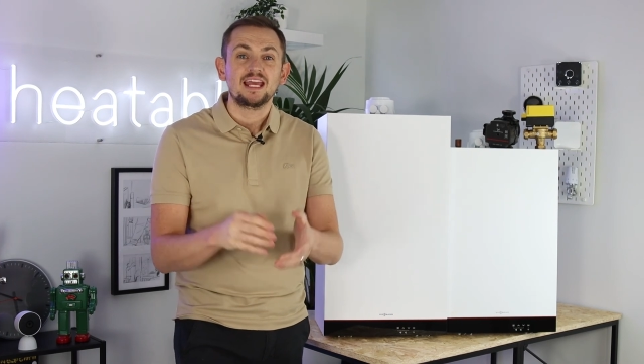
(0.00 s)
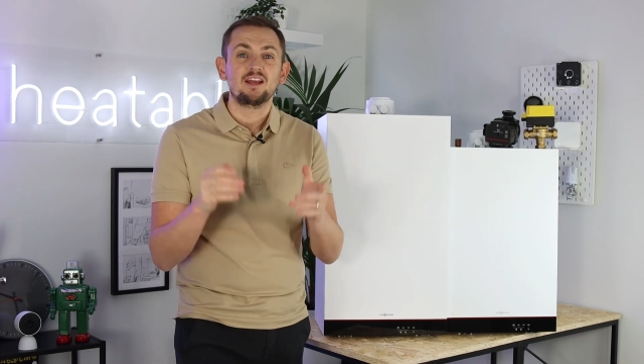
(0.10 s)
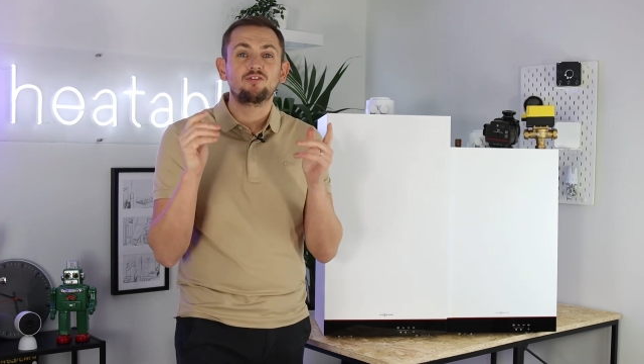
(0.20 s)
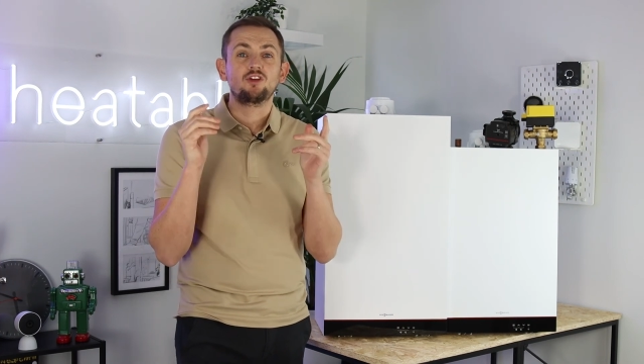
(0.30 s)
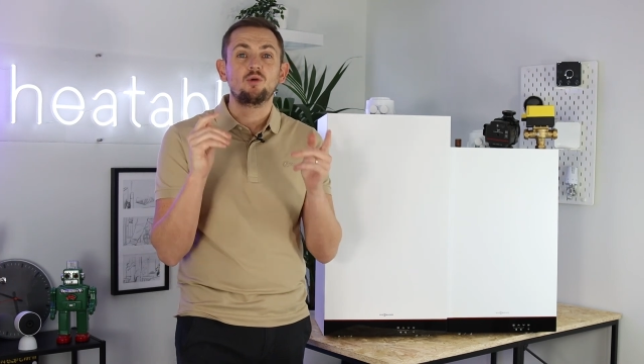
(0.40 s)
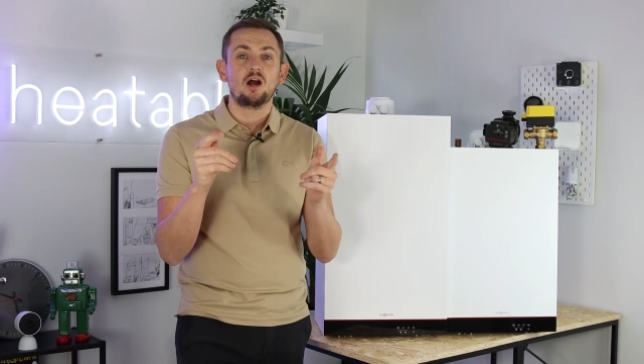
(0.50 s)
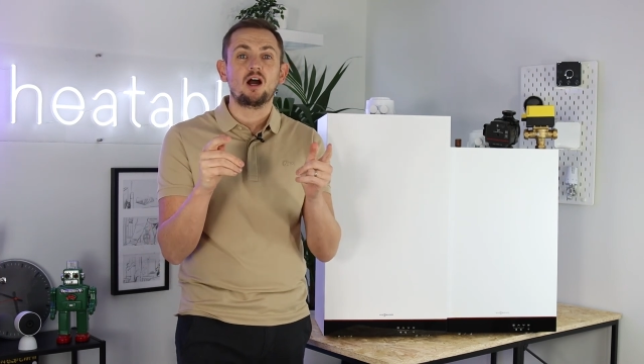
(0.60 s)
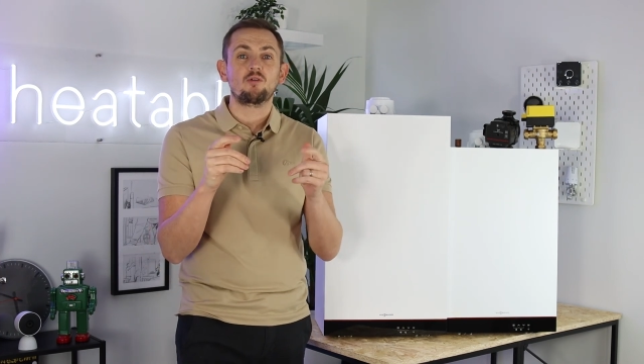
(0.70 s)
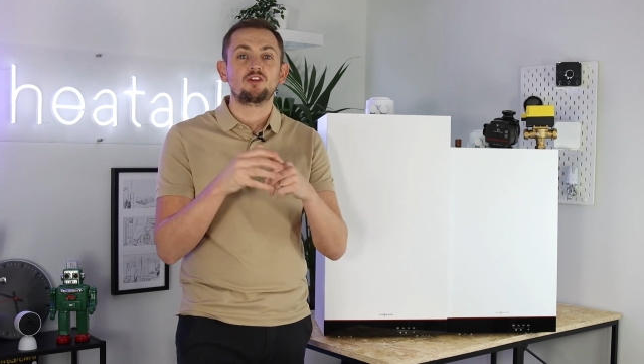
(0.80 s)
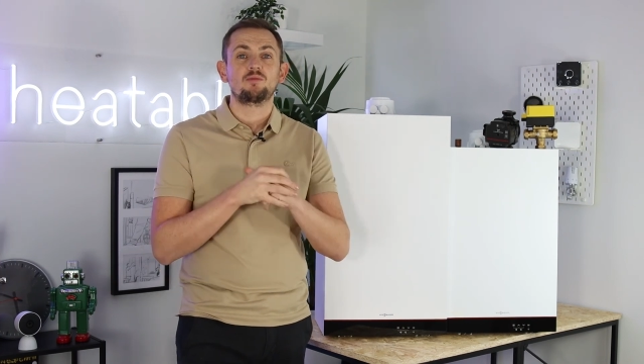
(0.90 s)
If you
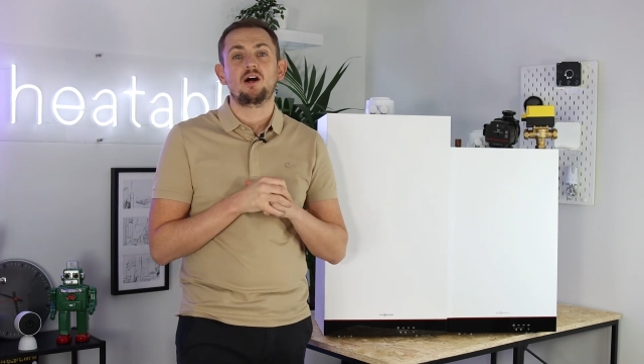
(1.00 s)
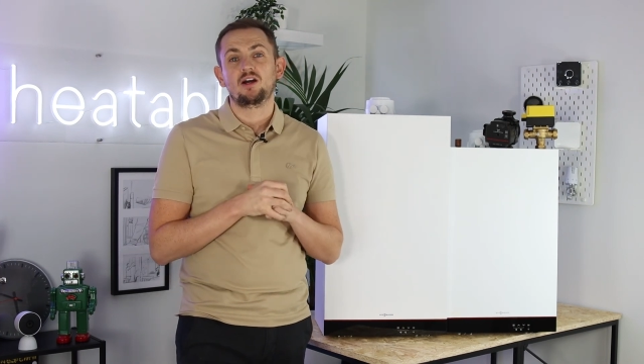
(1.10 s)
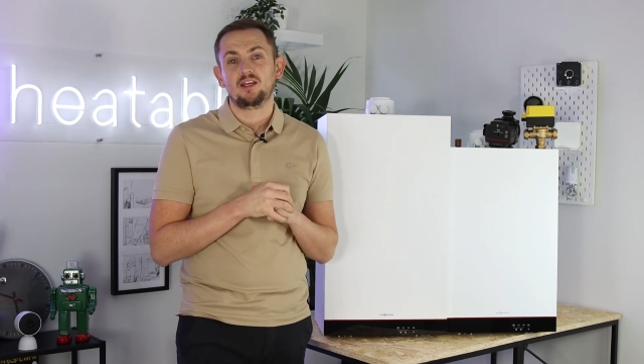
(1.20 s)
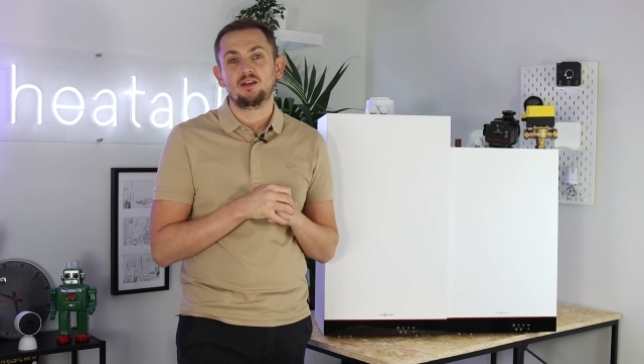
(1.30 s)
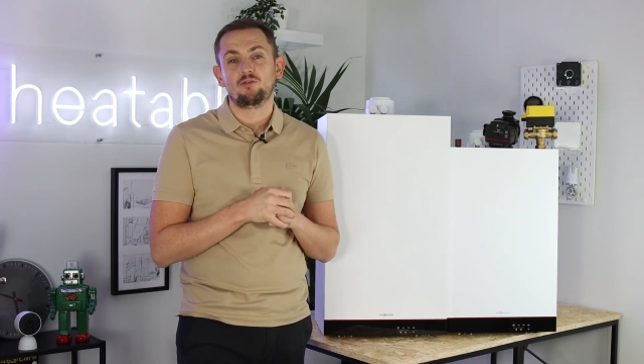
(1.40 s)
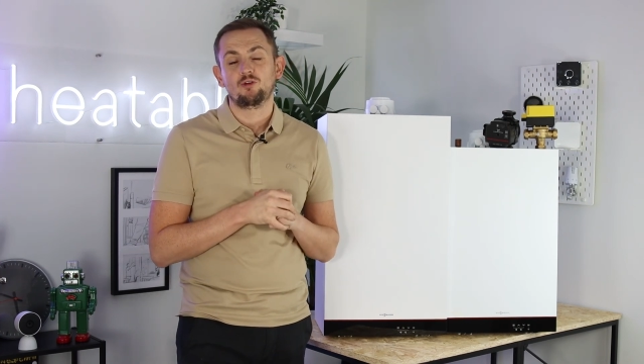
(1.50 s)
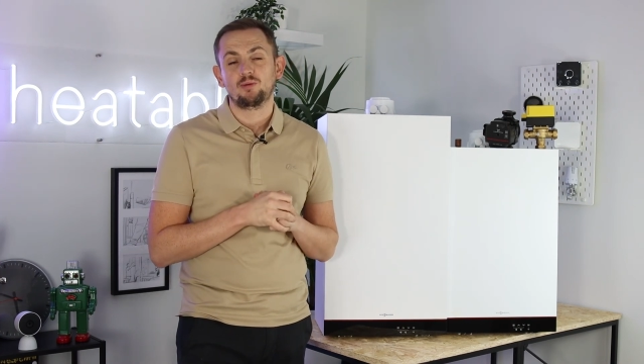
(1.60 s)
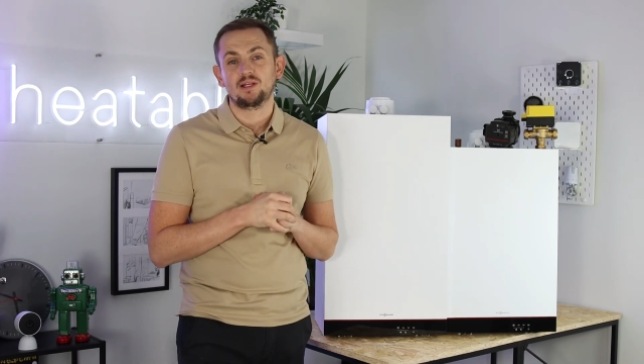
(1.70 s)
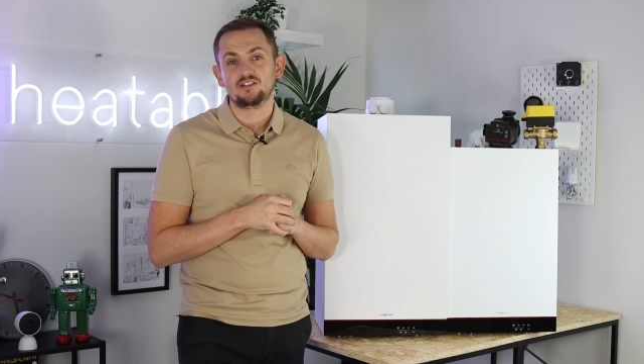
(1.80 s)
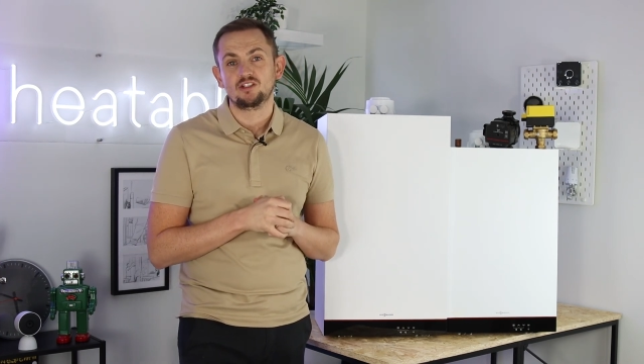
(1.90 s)
are in the market for
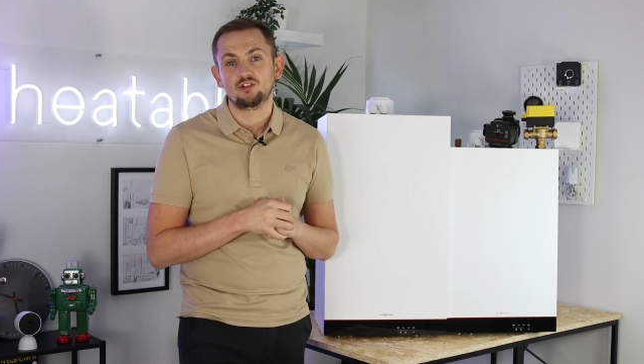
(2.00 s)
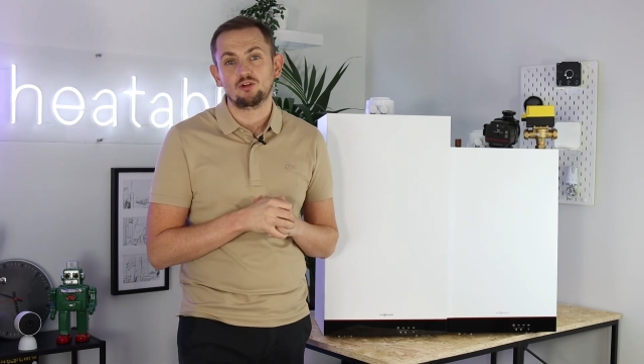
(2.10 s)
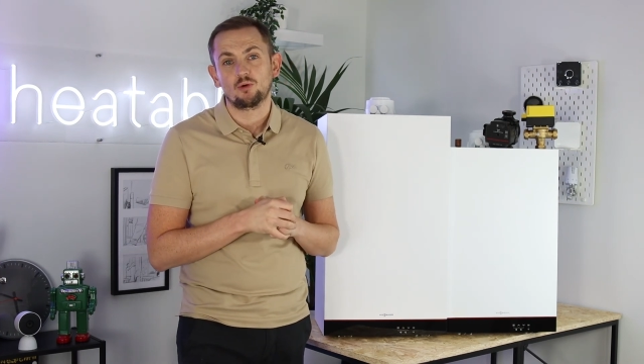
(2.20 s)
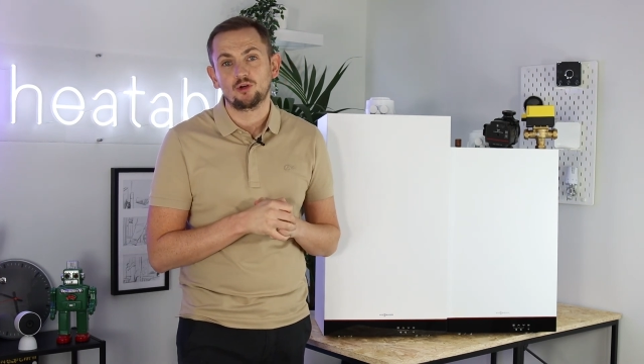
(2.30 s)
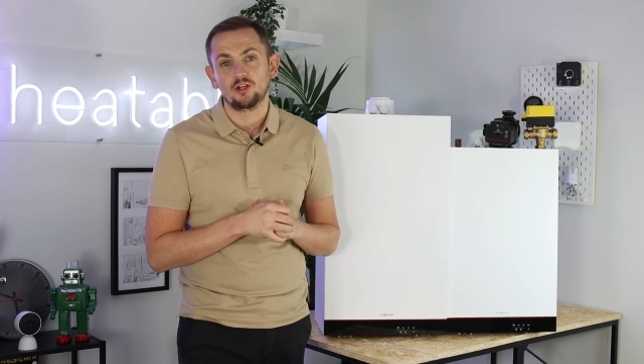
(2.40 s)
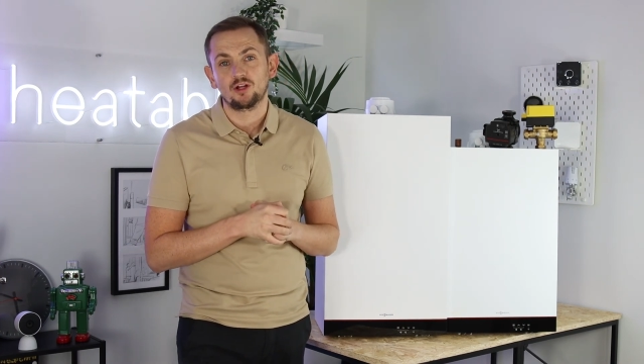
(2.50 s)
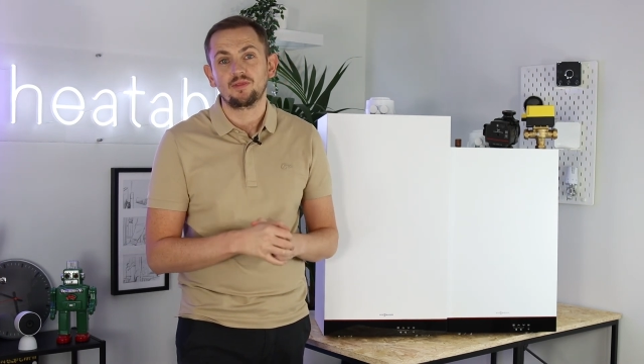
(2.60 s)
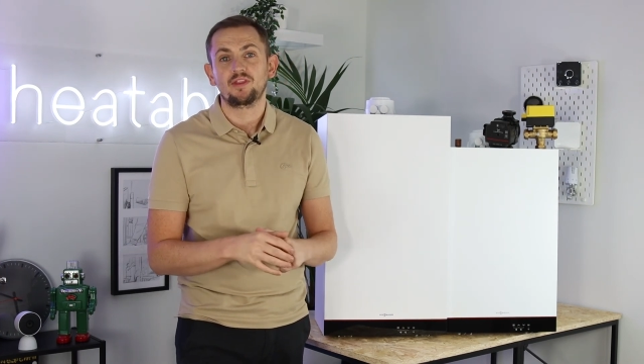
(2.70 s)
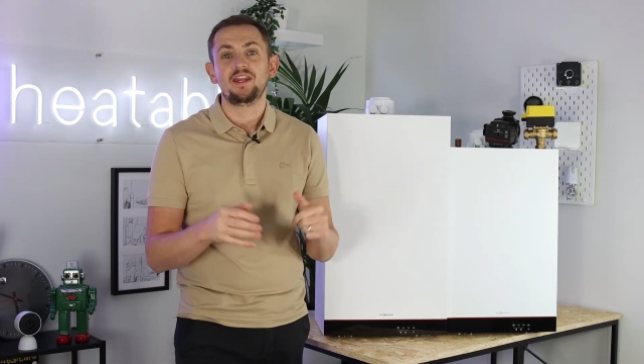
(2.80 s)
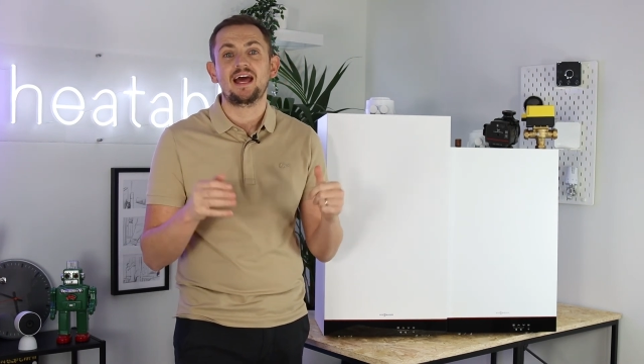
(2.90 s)
replacing your
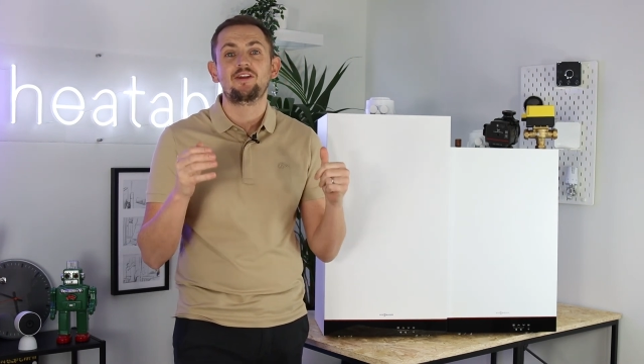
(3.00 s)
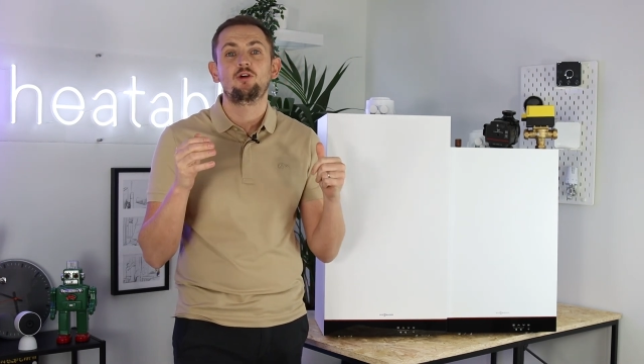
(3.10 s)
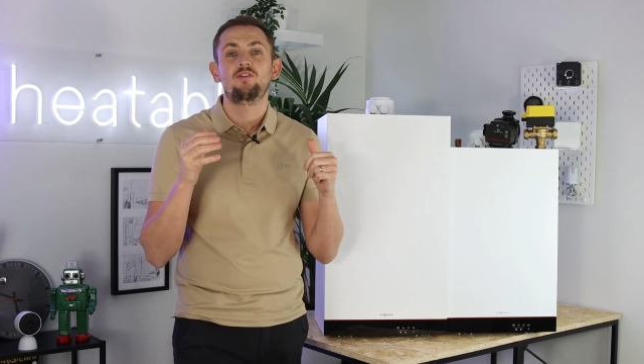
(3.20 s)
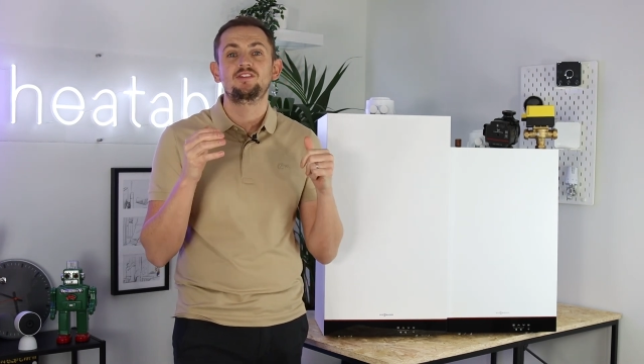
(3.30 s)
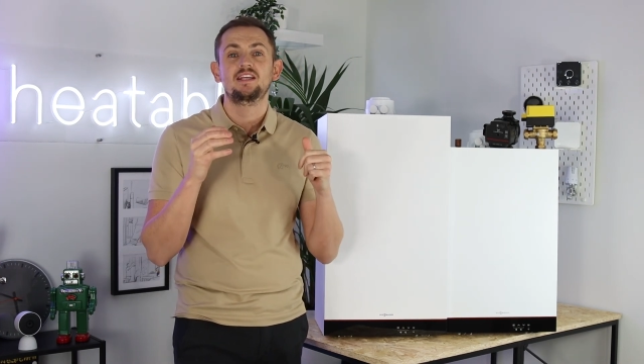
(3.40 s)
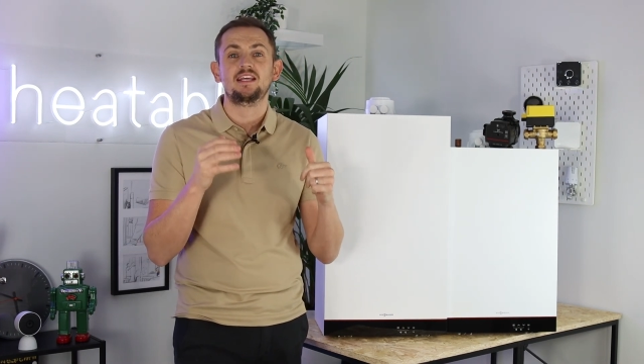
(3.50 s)
boiler, then head over to